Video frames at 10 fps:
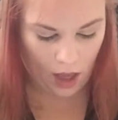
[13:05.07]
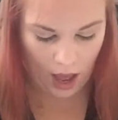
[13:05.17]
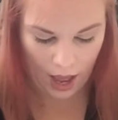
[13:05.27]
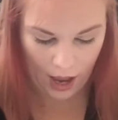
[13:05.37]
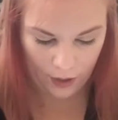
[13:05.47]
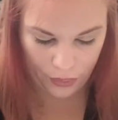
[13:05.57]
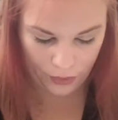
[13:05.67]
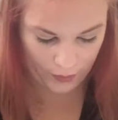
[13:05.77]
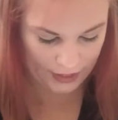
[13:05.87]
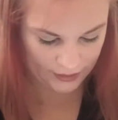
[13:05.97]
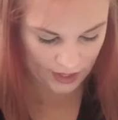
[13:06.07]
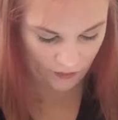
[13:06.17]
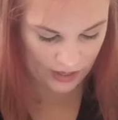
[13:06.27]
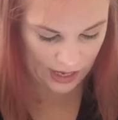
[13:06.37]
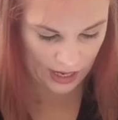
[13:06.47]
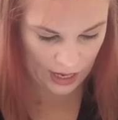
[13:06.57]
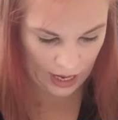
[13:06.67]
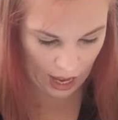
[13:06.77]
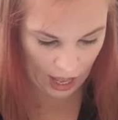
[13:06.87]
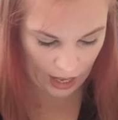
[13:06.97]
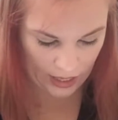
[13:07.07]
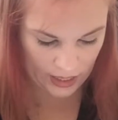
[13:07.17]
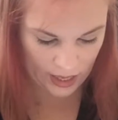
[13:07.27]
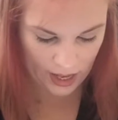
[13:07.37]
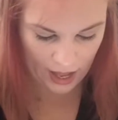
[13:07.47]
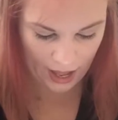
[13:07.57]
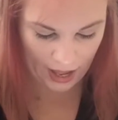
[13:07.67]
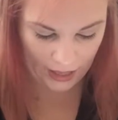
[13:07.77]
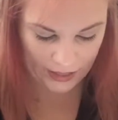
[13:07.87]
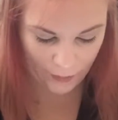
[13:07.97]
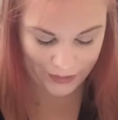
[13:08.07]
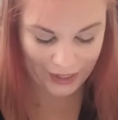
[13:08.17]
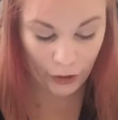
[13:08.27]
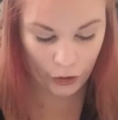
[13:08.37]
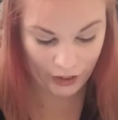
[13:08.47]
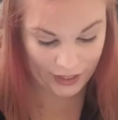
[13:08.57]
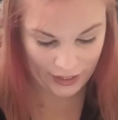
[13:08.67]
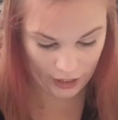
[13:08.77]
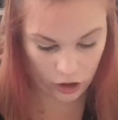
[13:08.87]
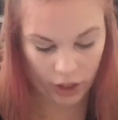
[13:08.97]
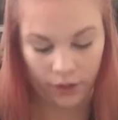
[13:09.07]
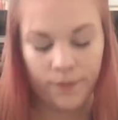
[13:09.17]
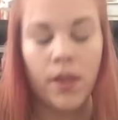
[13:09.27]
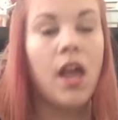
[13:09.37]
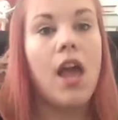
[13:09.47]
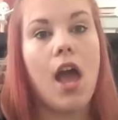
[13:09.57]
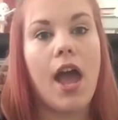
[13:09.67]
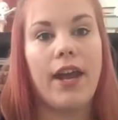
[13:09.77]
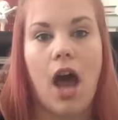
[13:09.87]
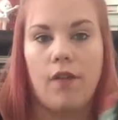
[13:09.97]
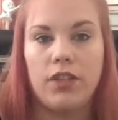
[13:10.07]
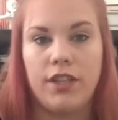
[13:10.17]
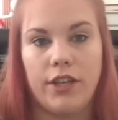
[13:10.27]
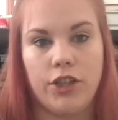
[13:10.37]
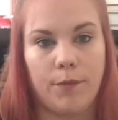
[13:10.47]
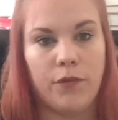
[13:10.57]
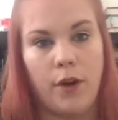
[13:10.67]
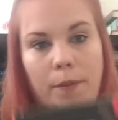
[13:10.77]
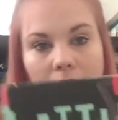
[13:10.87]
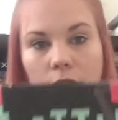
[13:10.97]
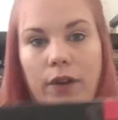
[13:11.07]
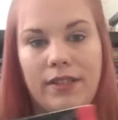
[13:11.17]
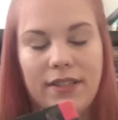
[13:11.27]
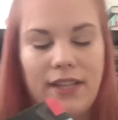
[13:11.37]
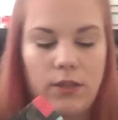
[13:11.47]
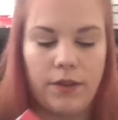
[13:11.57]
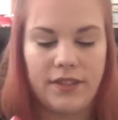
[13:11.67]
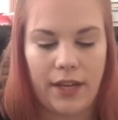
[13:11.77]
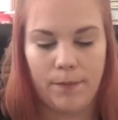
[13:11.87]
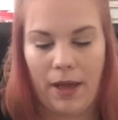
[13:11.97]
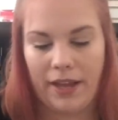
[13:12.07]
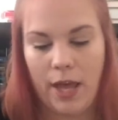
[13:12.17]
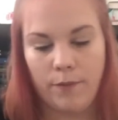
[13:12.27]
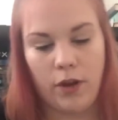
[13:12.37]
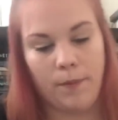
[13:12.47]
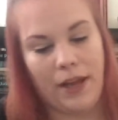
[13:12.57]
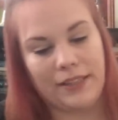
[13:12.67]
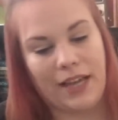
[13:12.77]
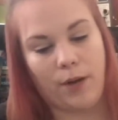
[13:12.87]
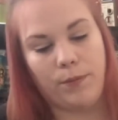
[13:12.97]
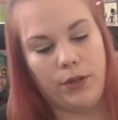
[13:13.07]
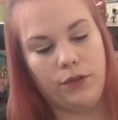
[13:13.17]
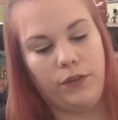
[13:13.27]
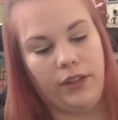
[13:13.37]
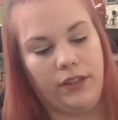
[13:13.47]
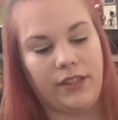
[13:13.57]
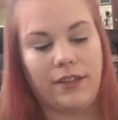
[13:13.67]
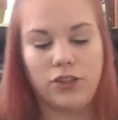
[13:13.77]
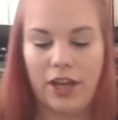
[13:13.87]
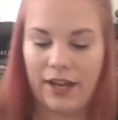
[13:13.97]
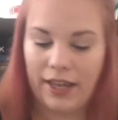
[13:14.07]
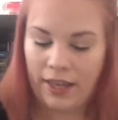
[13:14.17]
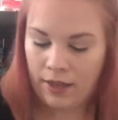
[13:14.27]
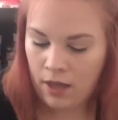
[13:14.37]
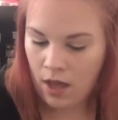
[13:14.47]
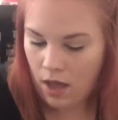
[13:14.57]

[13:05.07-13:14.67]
$3.79, and it was in good condition and obviously shipped from Illinois because that's where the second bag came from. It's got a beautiful little dust jacket.